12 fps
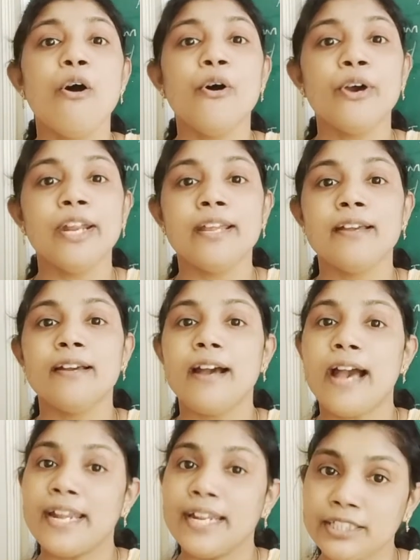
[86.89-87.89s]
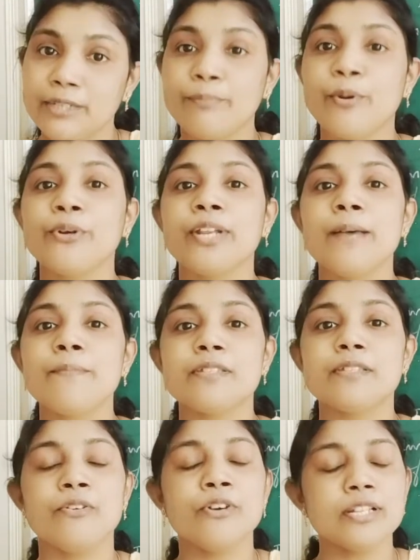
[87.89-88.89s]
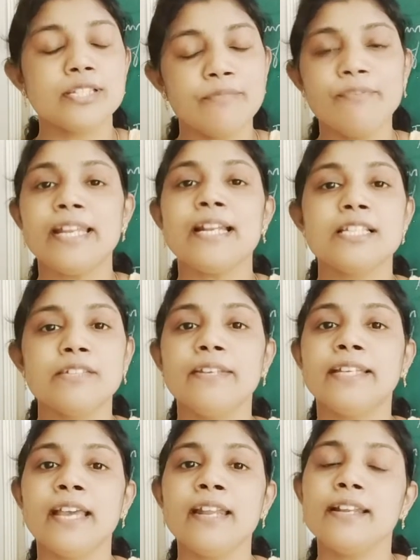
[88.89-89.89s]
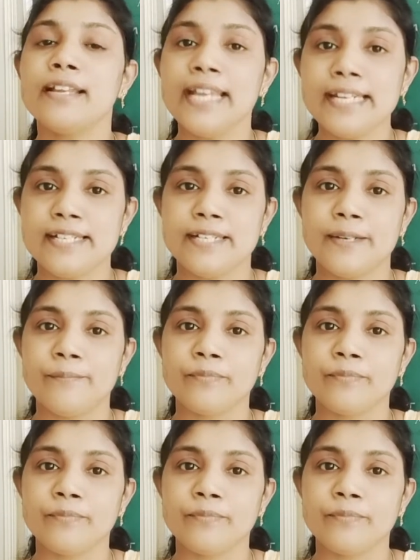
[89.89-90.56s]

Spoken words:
or another programs, or somewhere else we can get it.